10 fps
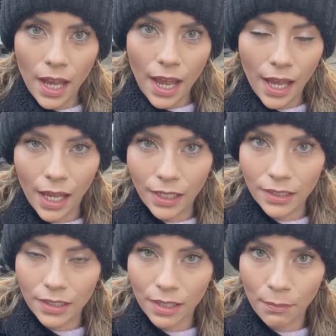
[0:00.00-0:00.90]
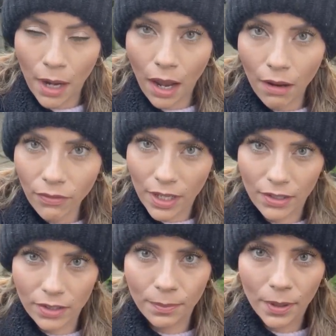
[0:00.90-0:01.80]
and my lovely
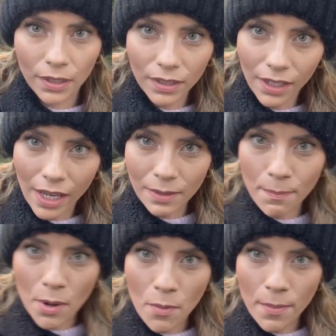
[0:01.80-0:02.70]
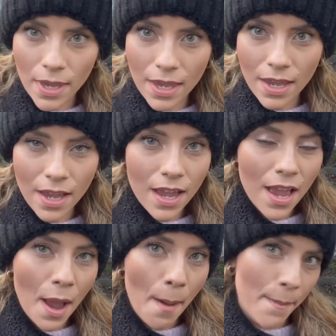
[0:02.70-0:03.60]
husband has built me
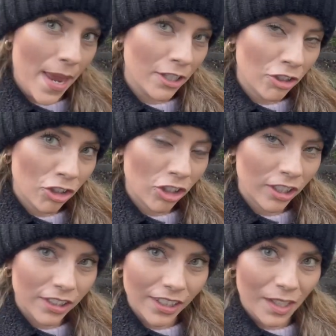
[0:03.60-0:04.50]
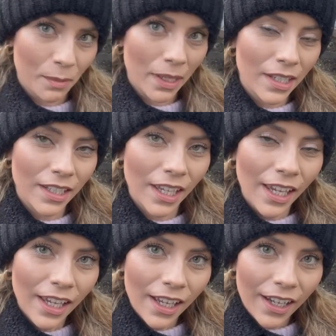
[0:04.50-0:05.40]
a bench this week
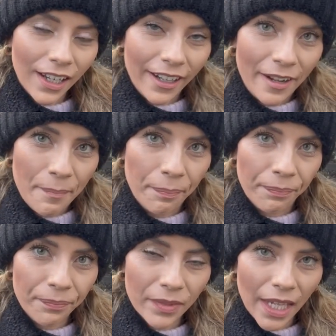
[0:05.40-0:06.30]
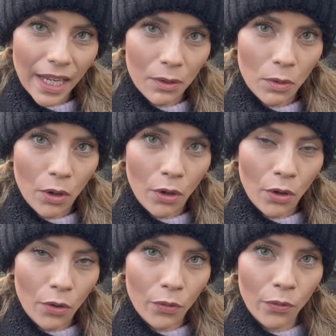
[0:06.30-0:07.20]
um, out
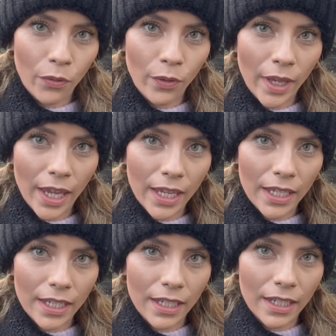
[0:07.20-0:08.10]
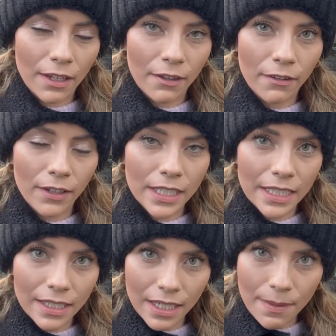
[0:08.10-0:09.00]
of a
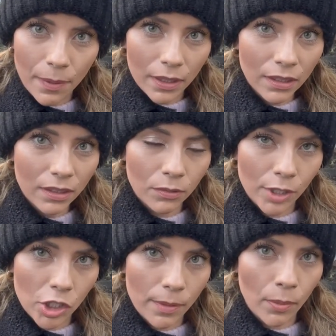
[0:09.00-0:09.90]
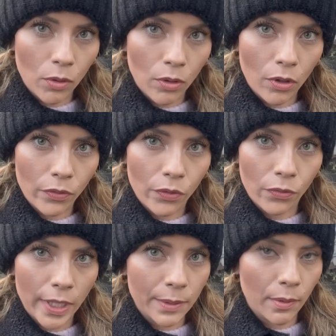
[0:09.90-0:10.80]
sleeper, which he bought off of
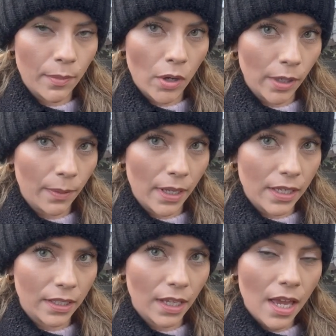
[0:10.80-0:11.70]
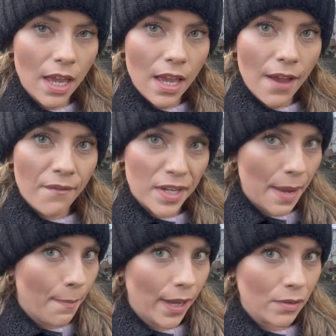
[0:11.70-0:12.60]
Facebook Marketplace for
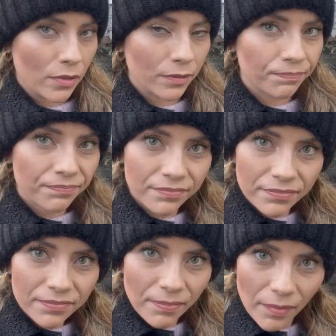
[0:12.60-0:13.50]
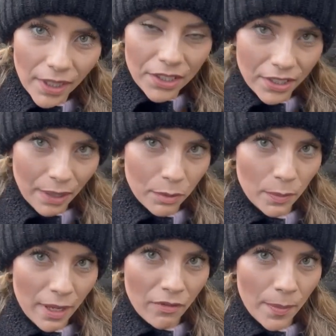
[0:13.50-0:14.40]
£10. So that was a
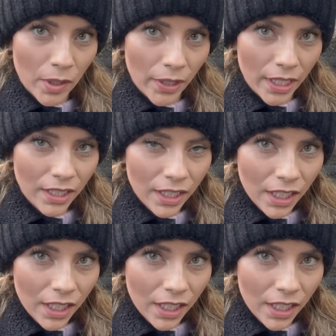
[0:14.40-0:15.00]
bit of a bargain.